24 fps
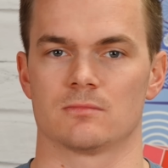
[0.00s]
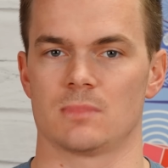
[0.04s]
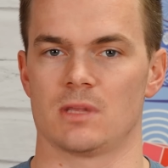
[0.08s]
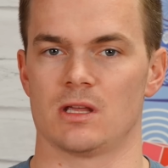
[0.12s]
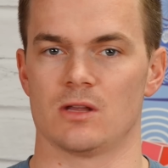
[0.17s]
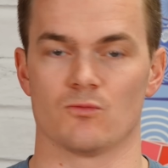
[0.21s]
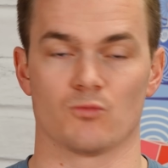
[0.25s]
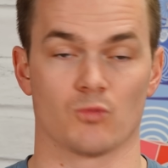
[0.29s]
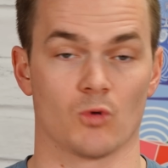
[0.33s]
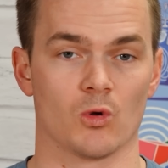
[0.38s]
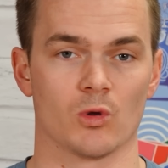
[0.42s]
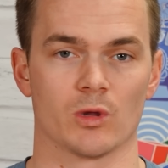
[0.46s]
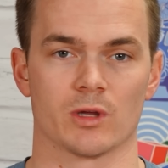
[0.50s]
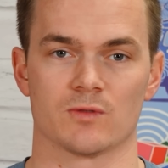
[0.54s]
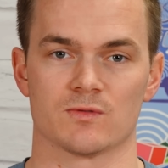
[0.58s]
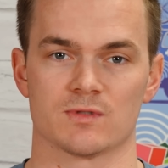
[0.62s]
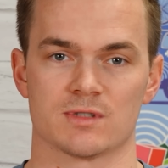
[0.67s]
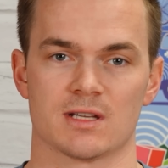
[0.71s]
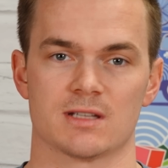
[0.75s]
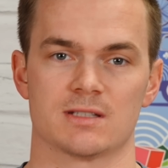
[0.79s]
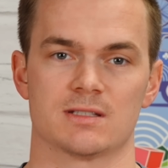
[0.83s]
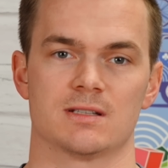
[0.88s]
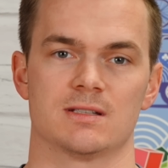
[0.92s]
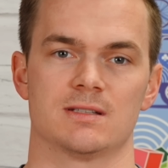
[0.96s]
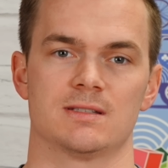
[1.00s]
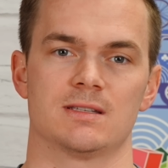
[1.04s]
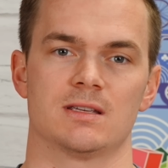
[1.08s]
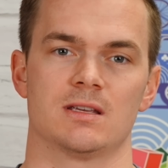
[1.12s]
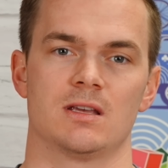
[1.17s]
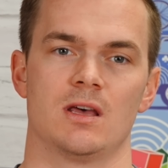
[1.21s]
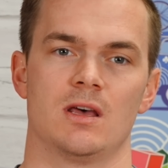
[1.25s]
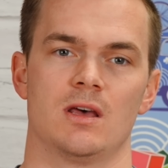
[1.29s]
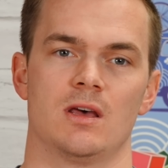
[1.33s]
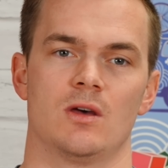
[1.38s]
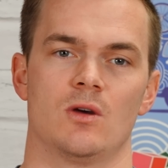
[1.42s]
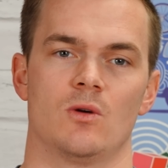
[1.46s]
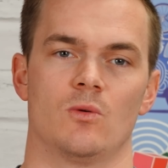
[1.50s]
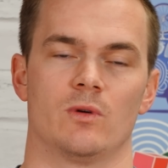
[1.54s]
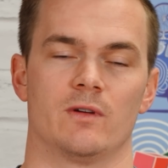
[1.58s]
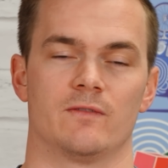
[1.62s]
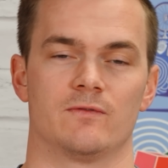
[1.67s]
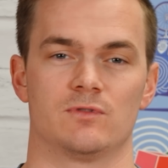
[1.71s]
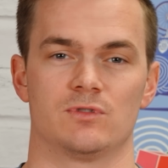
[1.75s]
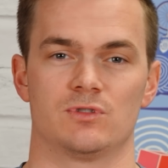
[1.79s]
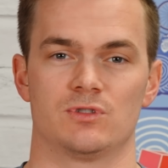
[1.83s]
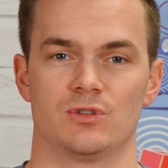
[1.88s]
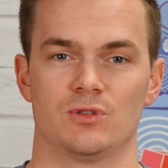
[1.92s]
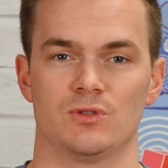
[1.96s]
In rolling resistance, we have
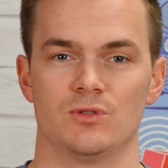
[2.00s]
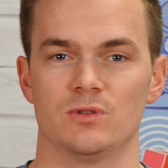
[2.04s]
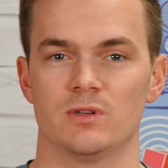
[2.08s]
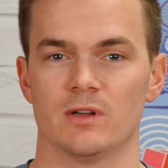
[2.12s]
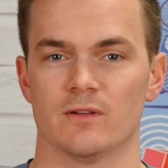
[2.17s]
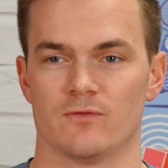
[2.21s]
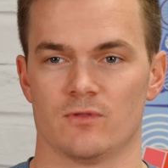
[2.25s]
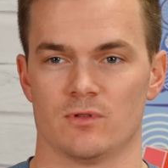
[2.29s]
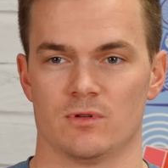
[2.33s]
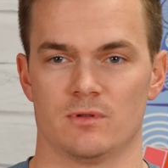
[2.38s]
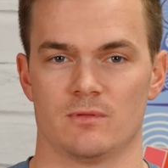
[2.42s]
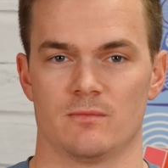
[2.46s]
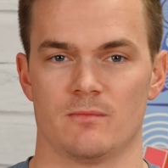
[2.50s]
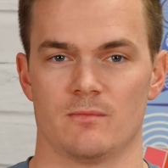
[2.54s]
two different